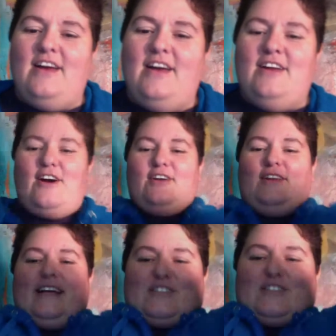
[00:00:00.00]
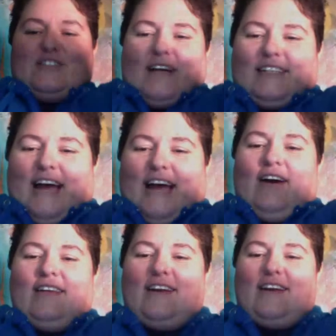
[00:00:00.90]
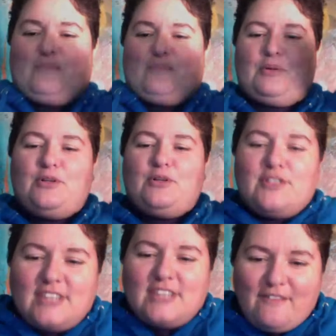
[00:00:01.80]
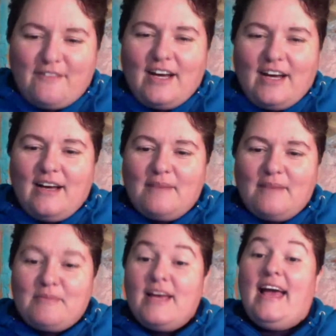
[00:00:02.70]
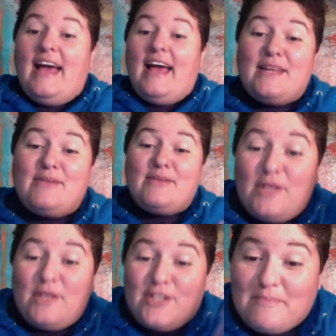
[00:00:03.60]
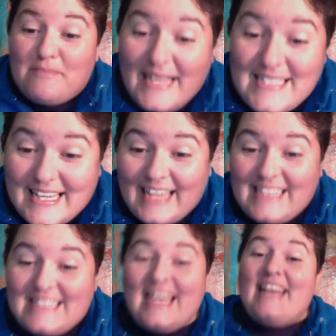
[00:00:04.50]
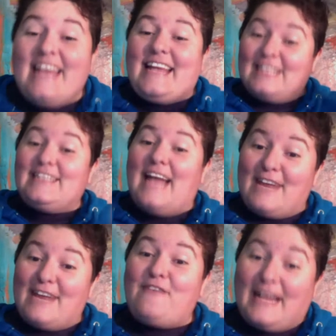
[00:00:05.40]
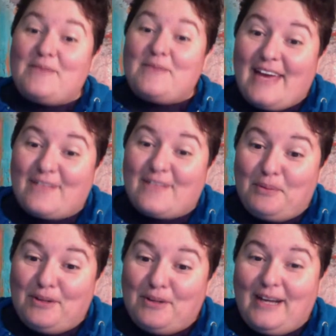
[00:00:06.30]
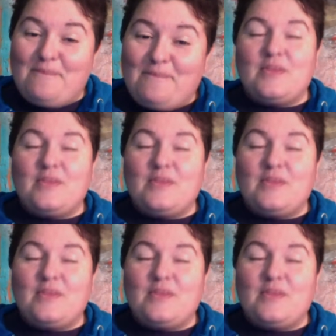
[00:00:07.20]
No, you like stretch out and then you have to pull yourself up. And by the way, when you're my size, that's a lot of fucking weight you have to pull up.